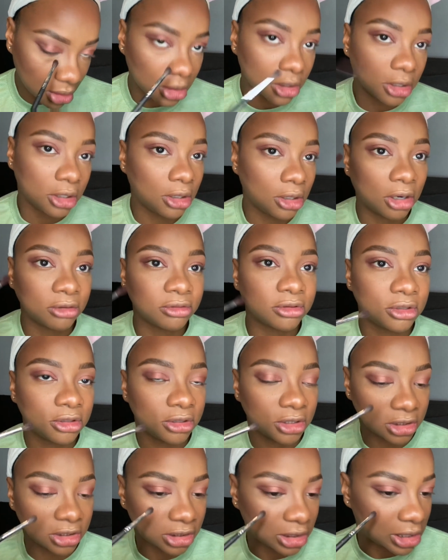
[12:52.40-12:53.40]
don't have to do
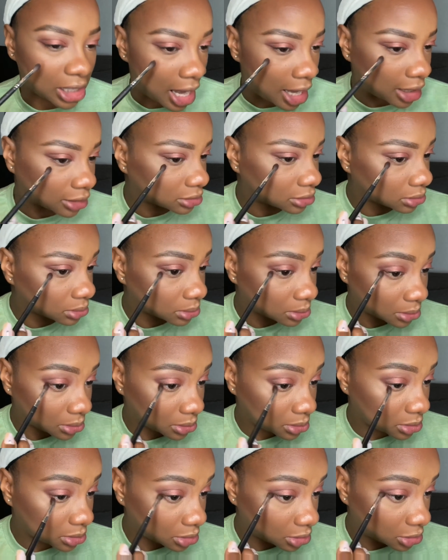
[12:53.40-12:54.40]
this a lot,
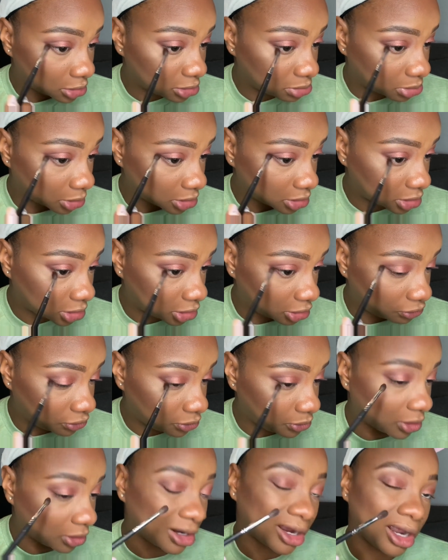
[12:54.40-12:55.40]
especially if you
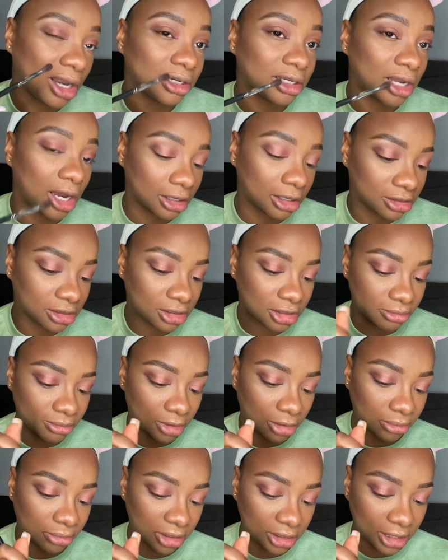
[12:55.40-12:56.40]
wear contacts, because it
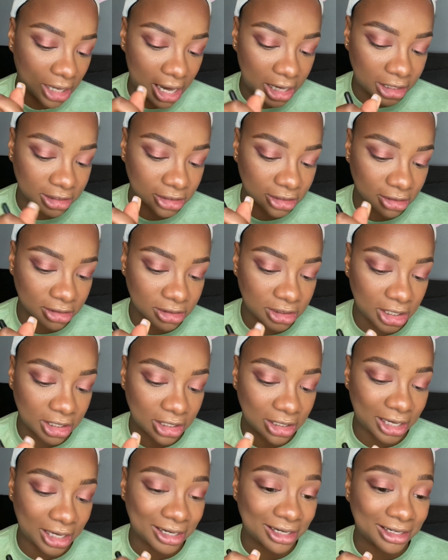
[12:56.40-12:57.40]
might make your eyes irritated
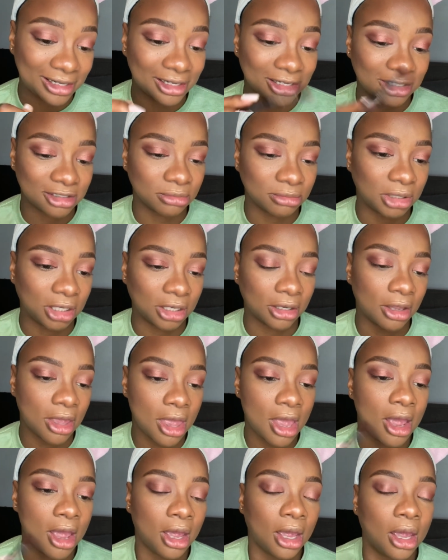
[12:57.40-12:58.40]
like it does me.
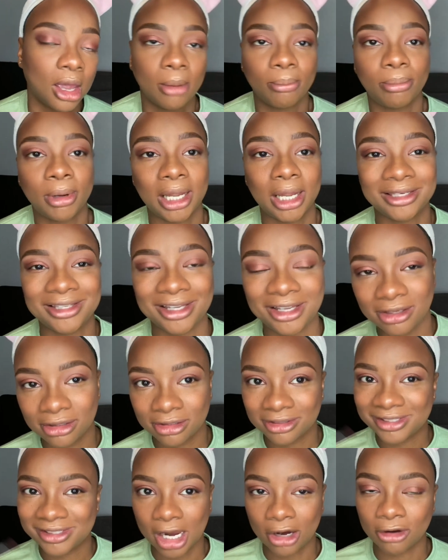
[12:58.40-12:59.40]
But these are the
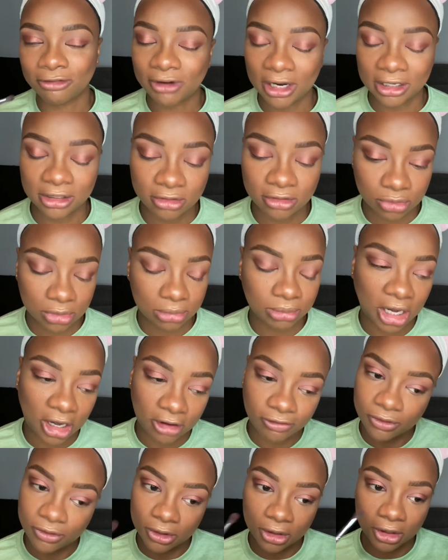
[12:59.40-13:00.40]
sacrifices we make
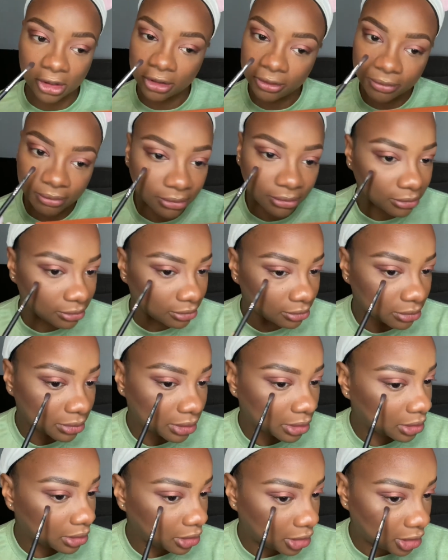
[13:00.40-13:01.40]
for,
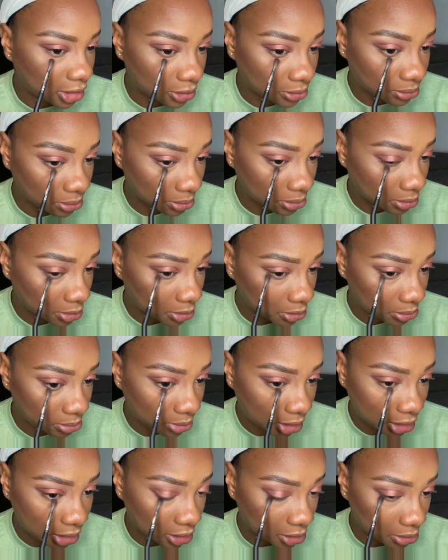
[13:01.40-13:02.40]
you know,
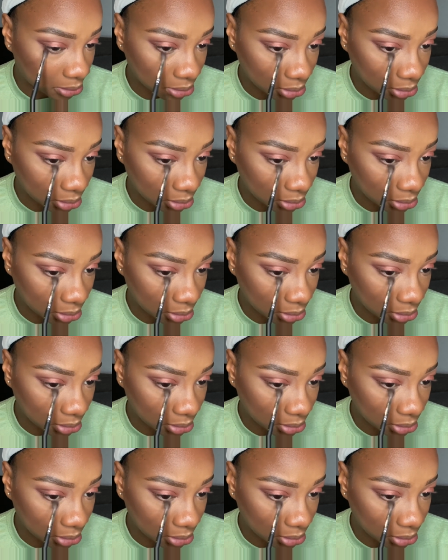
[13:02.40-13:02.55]
makeup.